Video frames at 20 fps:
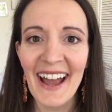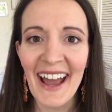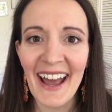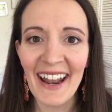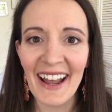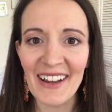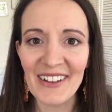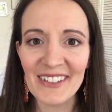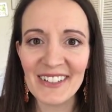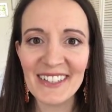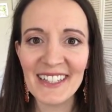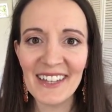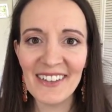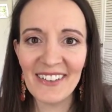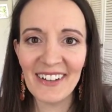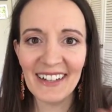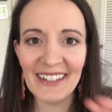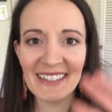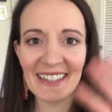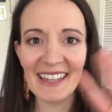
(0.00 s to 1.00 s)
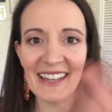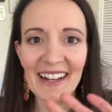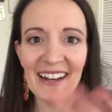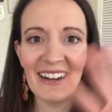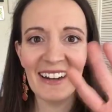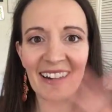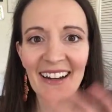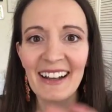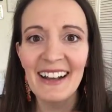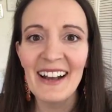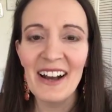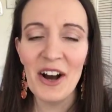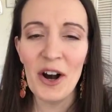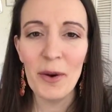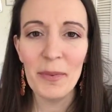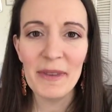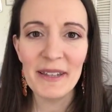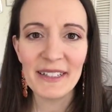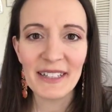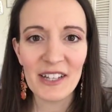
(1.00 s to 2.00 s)
And I will see you guys later.
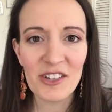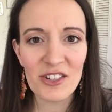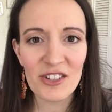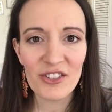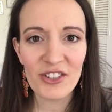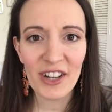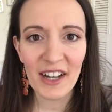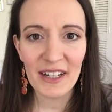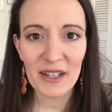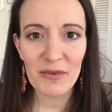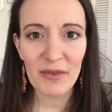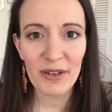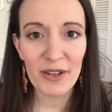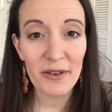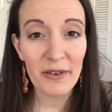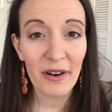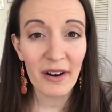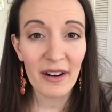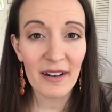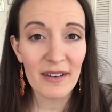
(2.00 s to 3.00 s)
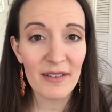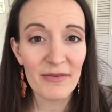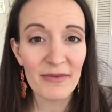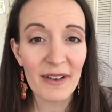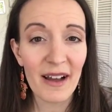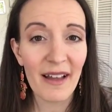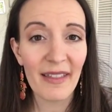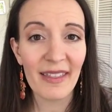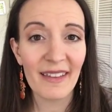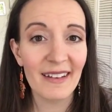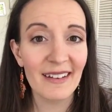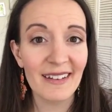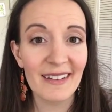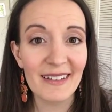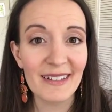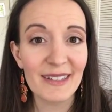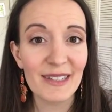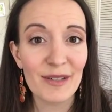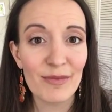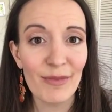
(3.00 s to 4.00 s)
Hope the sun is shining where you are, and if not, that it
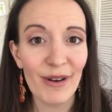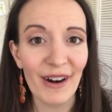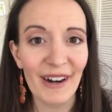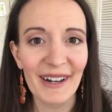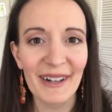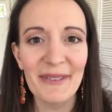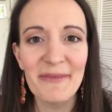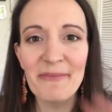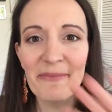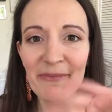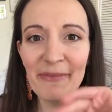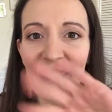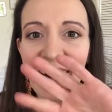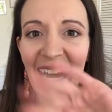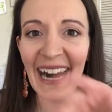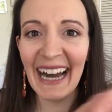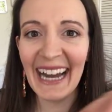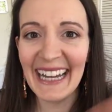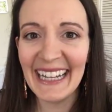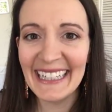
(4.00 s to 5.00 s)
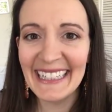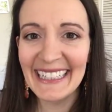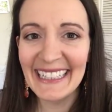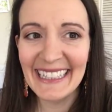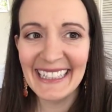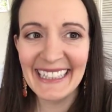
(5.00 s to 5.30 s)
is tomorrow. Bye.